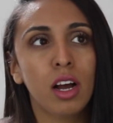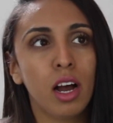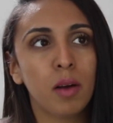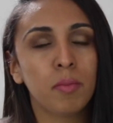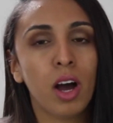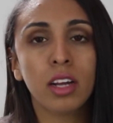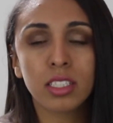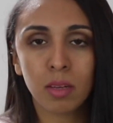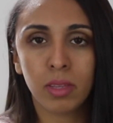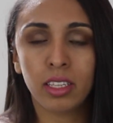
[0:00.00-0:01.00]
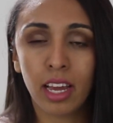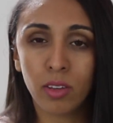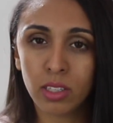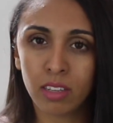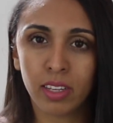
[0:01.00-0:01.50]
on something
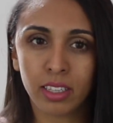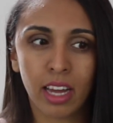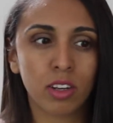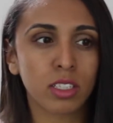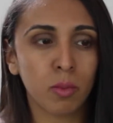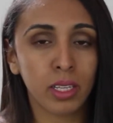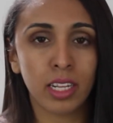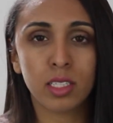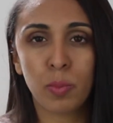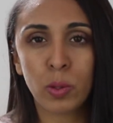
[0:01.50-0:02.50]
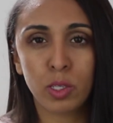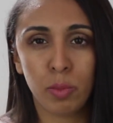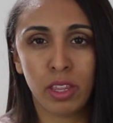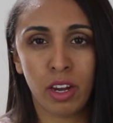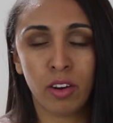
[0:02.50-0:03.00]
that you love like that, or something that's supposed to
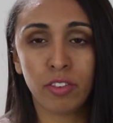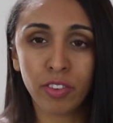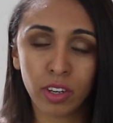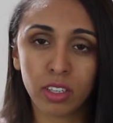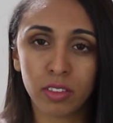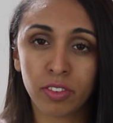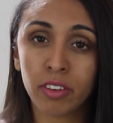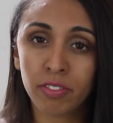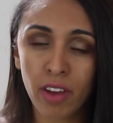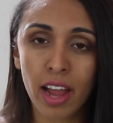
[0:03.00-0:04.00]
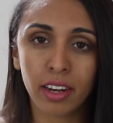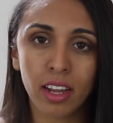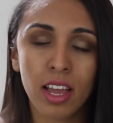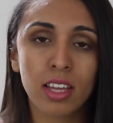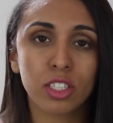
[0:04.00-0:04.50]
be there for fun.
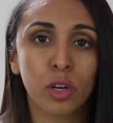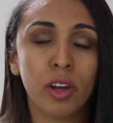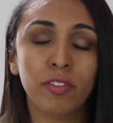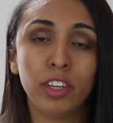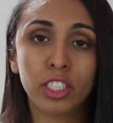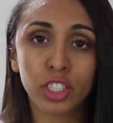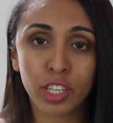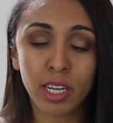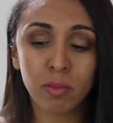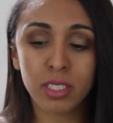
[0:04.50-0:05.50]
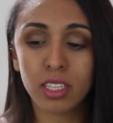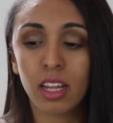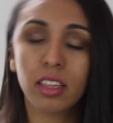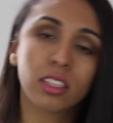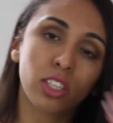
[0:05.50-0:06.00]
So if the dreams
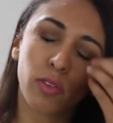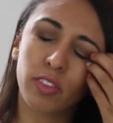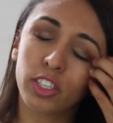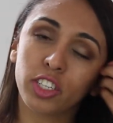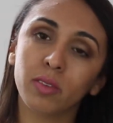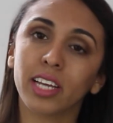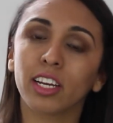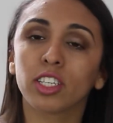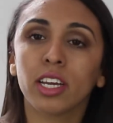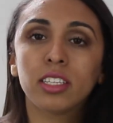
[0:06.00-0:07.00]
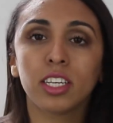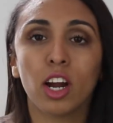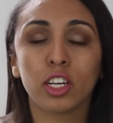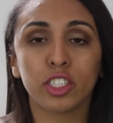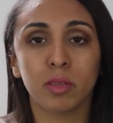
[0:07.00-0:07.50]
that you're
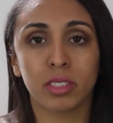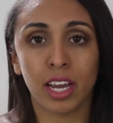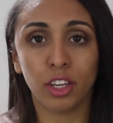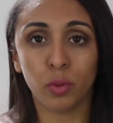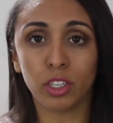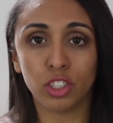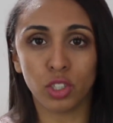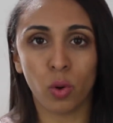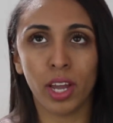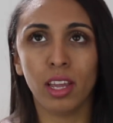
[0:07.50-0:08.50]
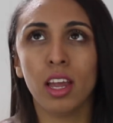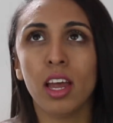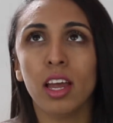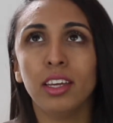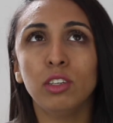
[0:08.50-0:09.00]
chasing are dreams that you enjoy,
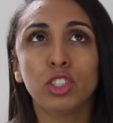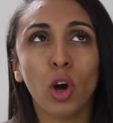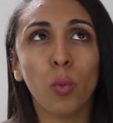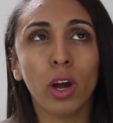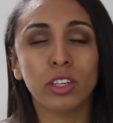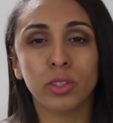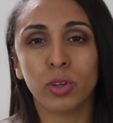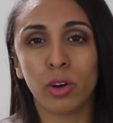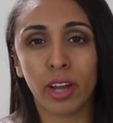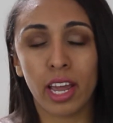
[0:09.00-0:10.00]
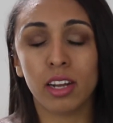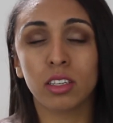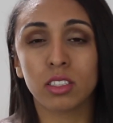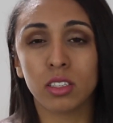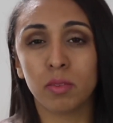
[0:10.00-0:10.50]
you don't want to go ahead
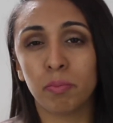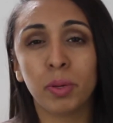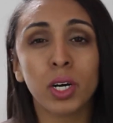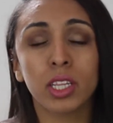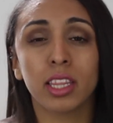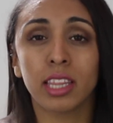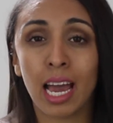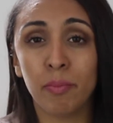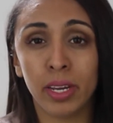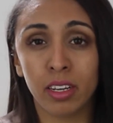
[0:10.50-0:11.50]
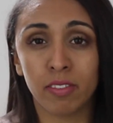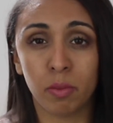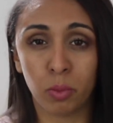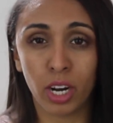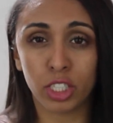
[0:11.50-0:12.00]
and put that big of
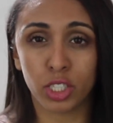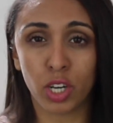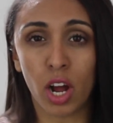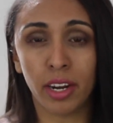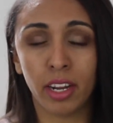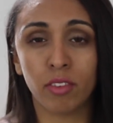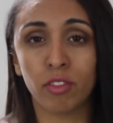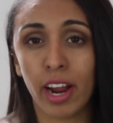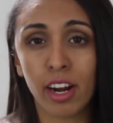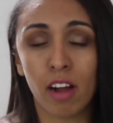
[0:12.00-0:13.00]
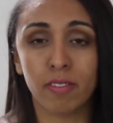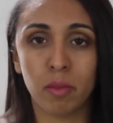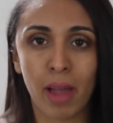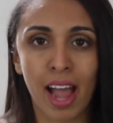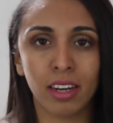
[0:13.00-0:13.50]
a pressure on it right off
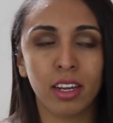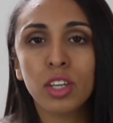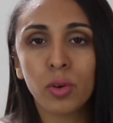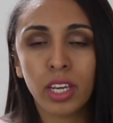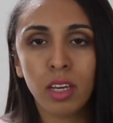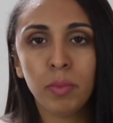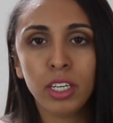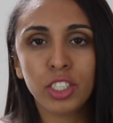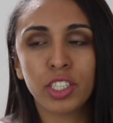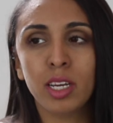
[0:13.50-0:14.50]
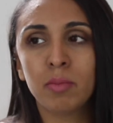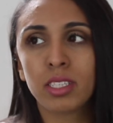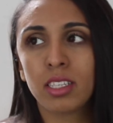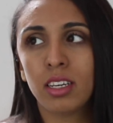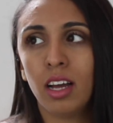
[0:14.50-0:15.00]
the bat. So keep your
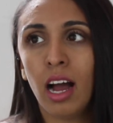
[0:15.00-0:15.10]
dreams